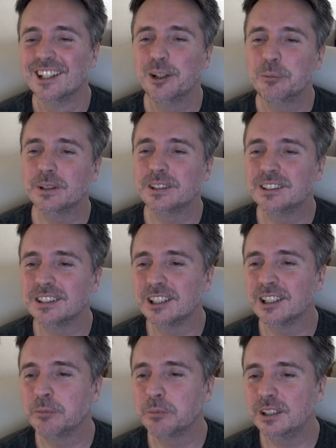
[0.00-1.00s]

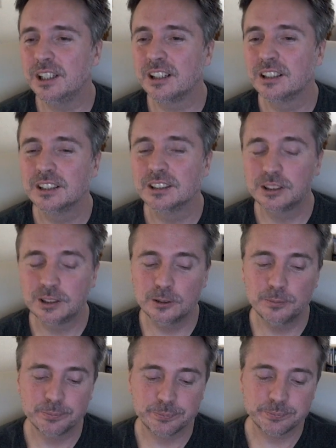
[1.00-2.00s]
But yeah,
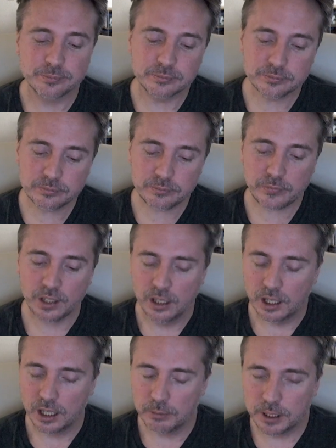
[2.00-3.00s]
so
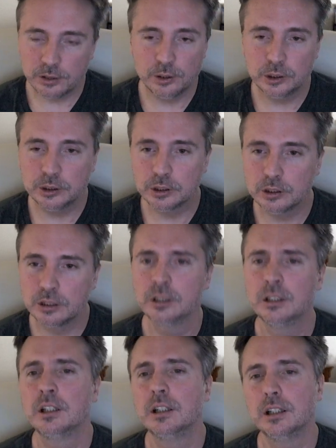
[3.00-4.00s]
I'm not too sure
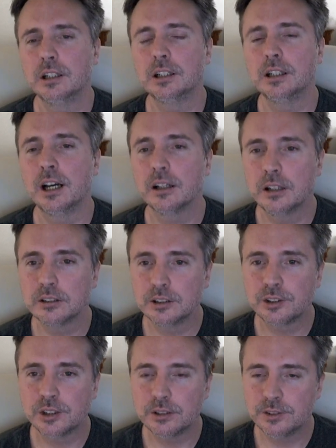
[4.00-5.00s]
how long
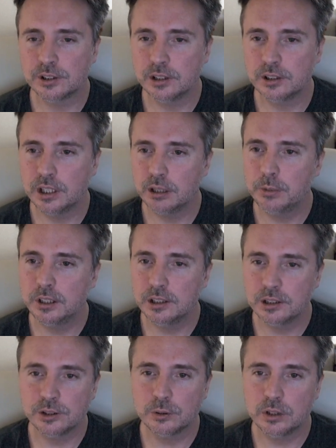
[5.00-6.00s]
this stuff is going to take me. It
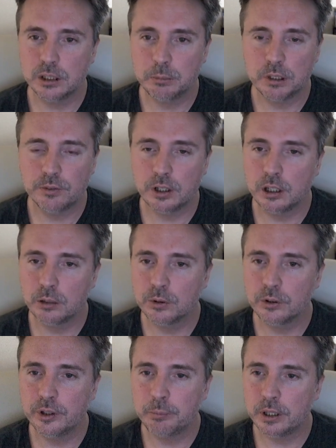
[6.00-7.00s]
is going to be
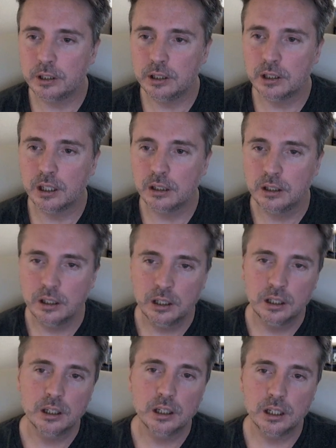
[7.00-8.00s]
variable depending
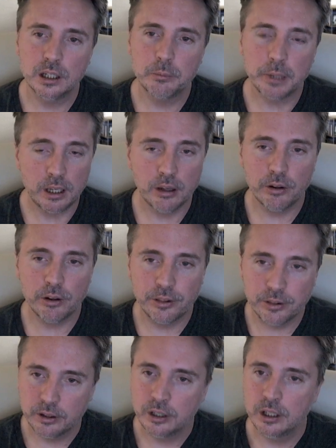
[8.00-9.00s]
on my
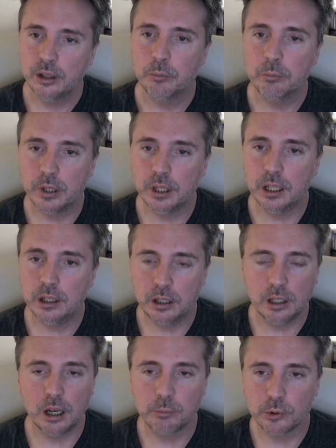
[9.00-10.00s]
health,
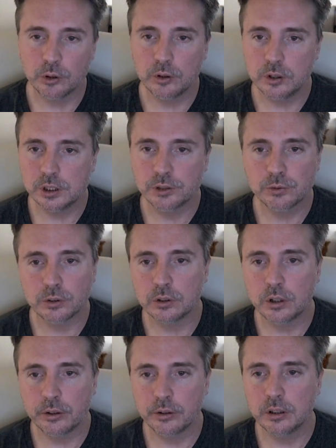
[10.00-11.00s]
my opportunities
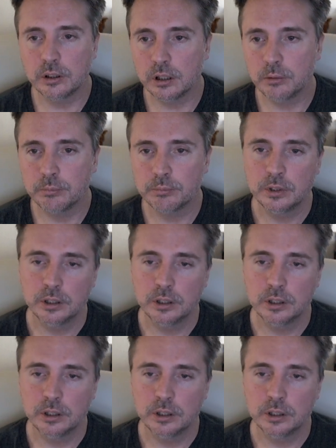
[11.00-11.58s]
for other income,